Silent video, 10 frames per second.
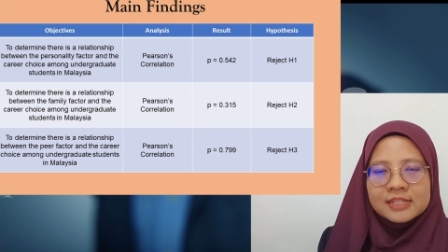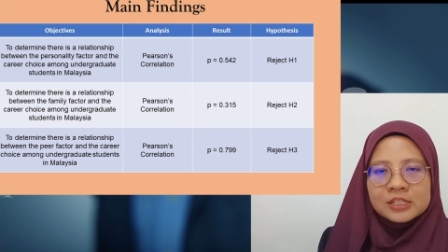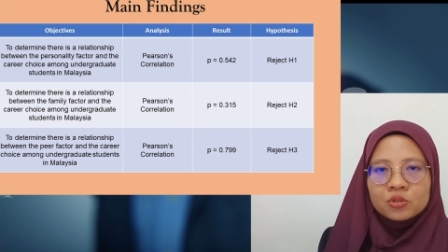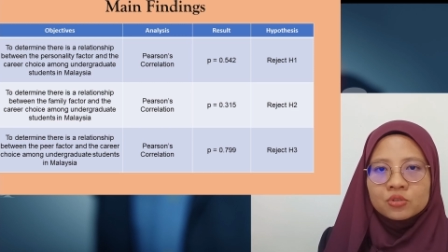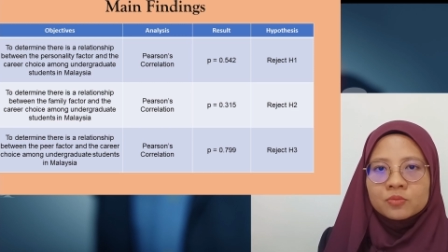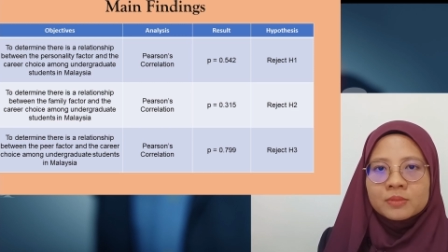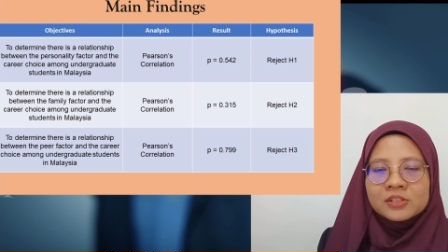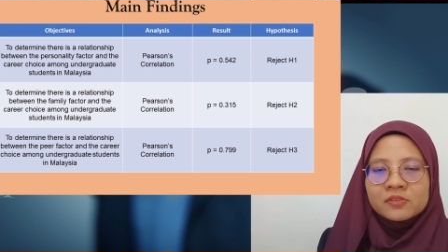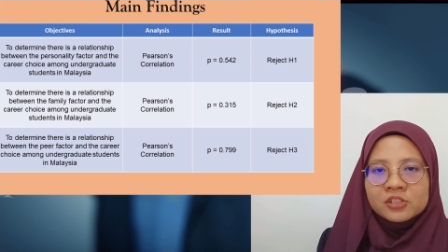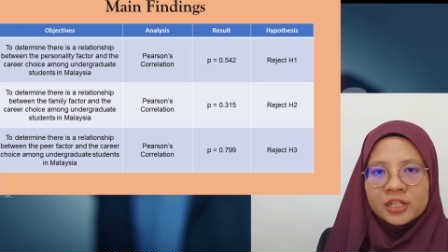is also
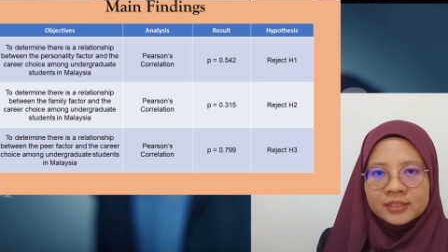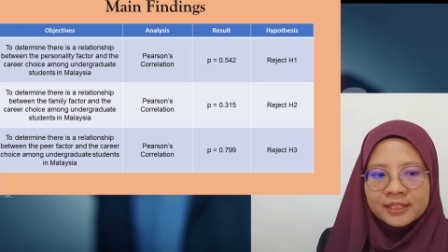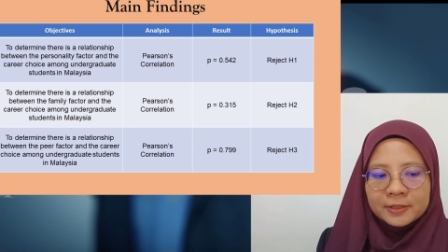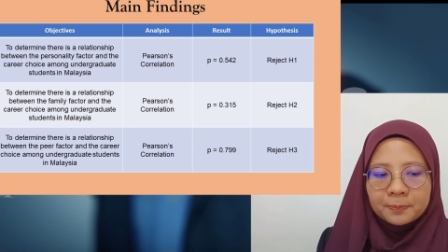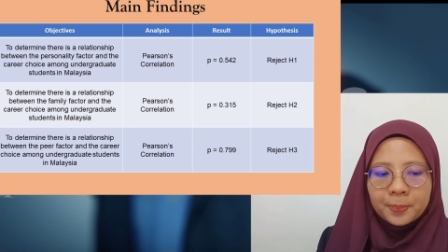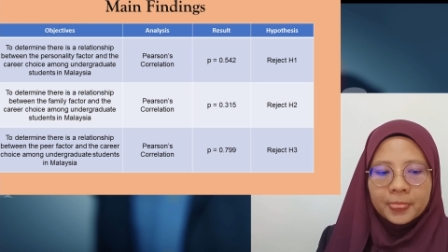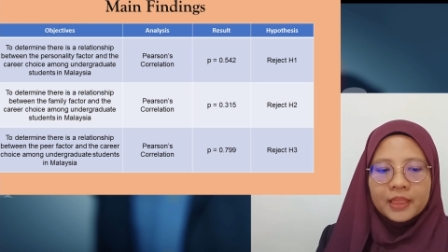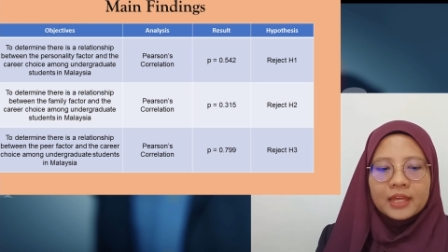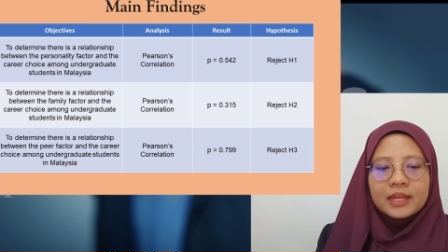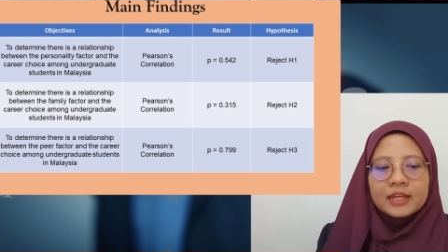being rejected.
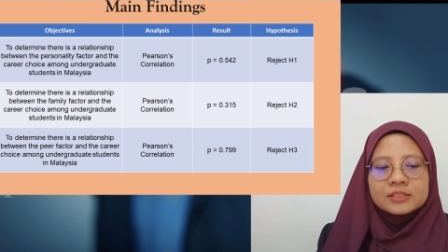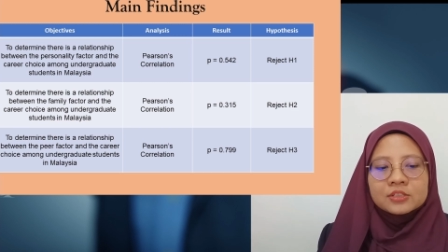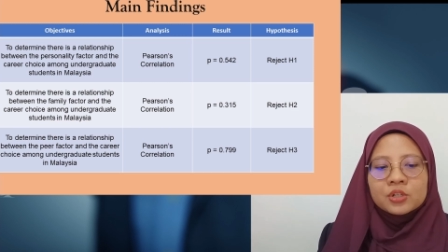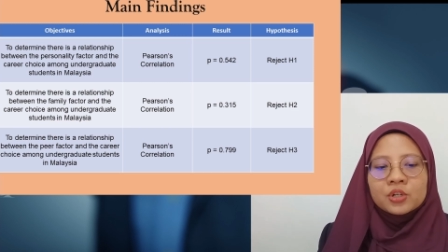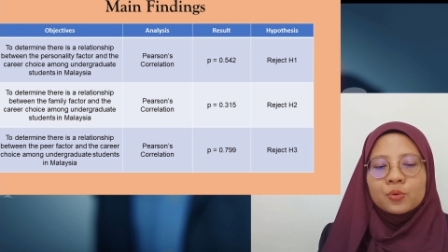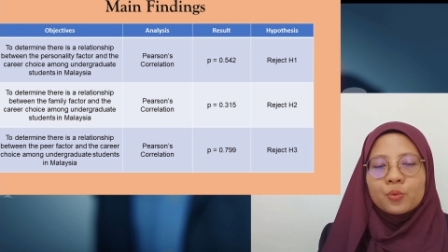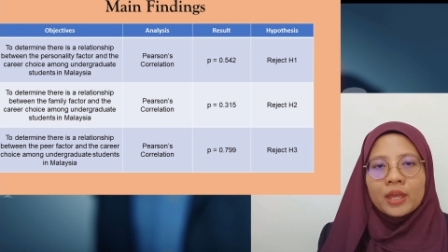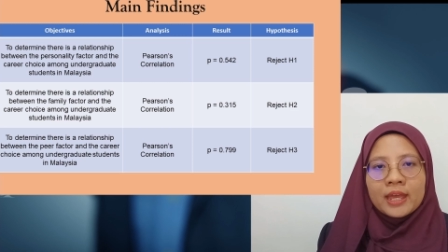So